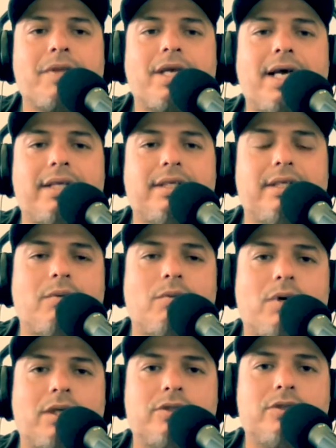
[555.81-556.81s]
I didn't
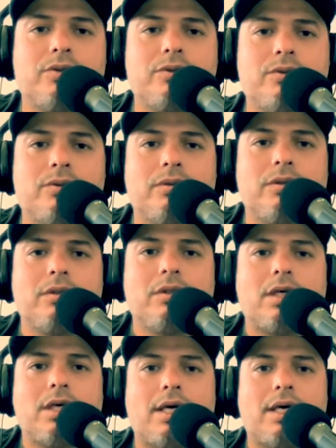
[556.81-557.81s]
want to,
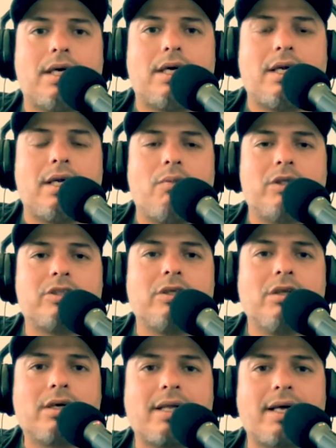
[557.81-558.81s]
I didn't want to
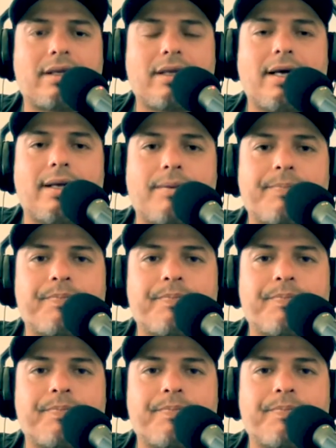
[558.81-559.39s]
look like that.